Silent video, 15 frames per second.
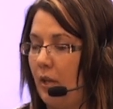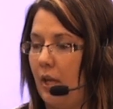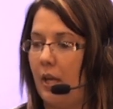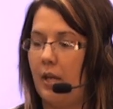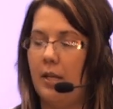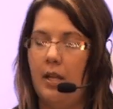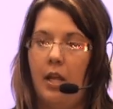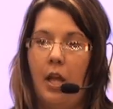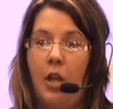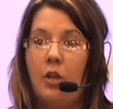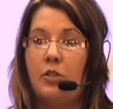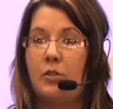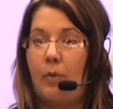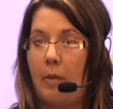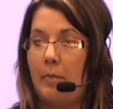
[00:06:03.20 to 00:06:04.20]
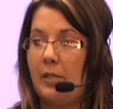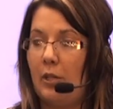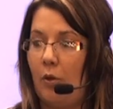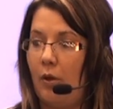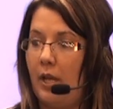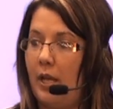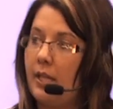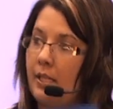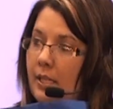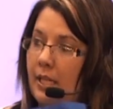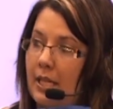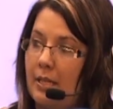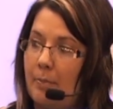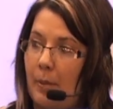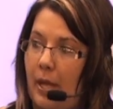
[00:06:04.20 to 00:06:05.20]
Okay? So I'm going to go ahead and
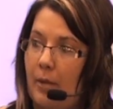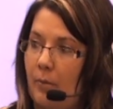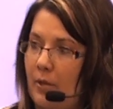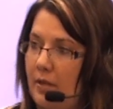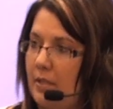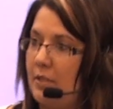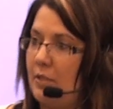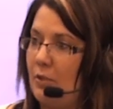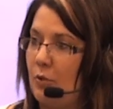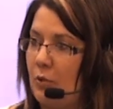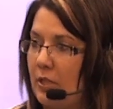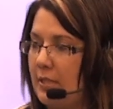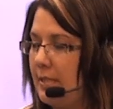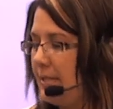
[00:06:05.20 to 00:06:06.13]
heat apply one of these so you can